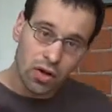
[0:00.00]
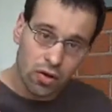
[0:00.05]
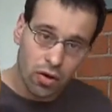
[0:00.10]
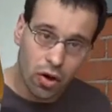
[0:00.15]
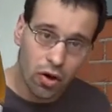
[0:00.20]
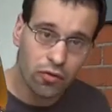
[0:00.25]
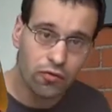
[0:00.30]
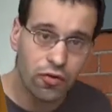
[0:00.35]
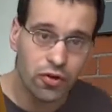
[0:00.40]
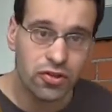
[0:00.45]

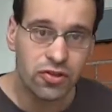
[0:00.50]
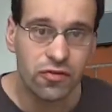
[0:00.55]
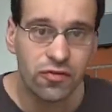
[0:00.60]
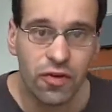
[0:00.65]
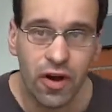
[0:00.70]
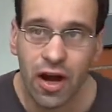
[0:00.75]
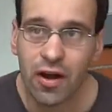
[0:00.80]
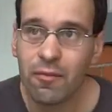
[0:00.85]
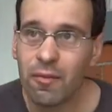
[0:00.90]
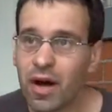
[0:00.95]
Colt
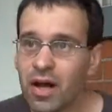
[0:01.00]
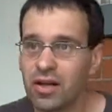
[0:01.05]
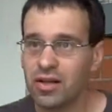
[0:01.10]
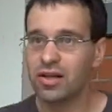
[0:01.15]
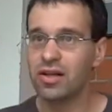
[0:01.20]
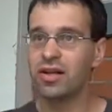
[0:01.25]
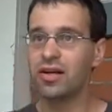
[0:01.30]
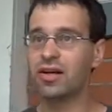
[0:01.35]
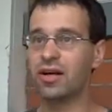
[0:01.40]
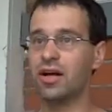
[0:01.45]
45 mile
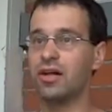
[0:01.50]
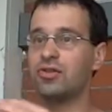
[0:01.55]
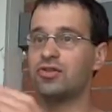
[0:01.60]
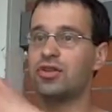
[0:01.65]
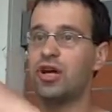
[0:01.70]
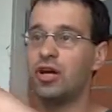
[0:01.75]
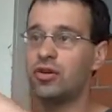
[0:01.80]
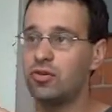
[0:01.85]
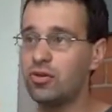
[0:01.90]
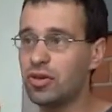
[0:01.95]
click, I'll
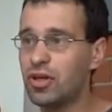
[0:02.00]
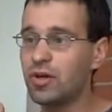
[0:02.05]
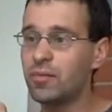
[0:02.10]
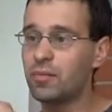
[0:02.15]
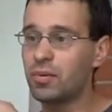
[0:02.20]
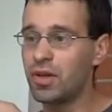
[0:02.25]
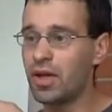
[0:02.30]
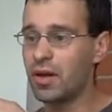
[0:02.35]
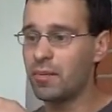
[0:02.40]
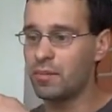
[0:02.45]
try to
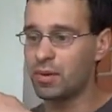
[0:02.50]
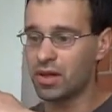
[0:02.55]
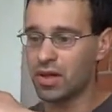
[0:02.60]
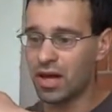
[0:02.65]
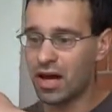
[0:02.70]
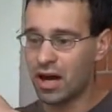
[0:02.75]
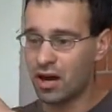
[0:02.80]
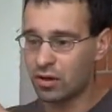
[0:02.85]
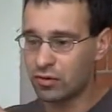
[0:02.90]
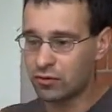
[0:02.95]
keep label
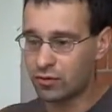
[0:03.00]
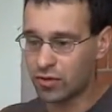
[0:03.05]
out